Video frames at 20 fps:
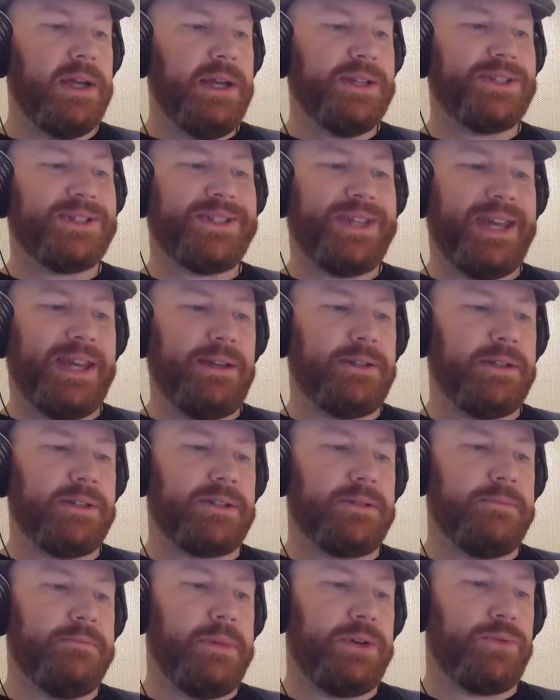State to
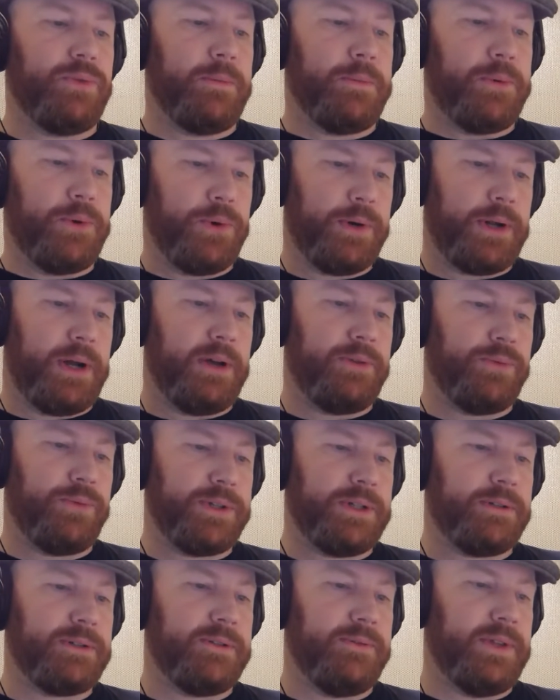submit a report on
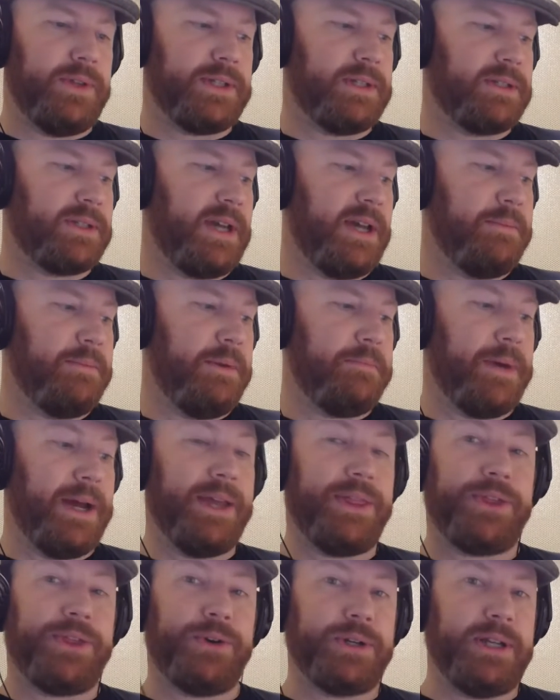results of this assignment by
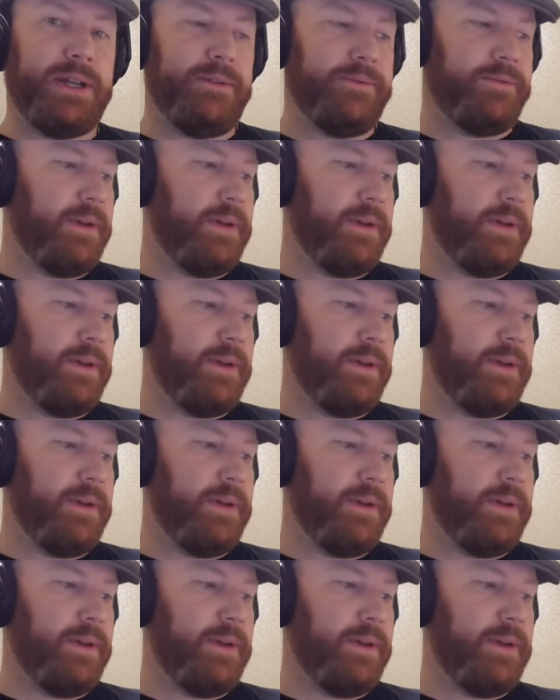13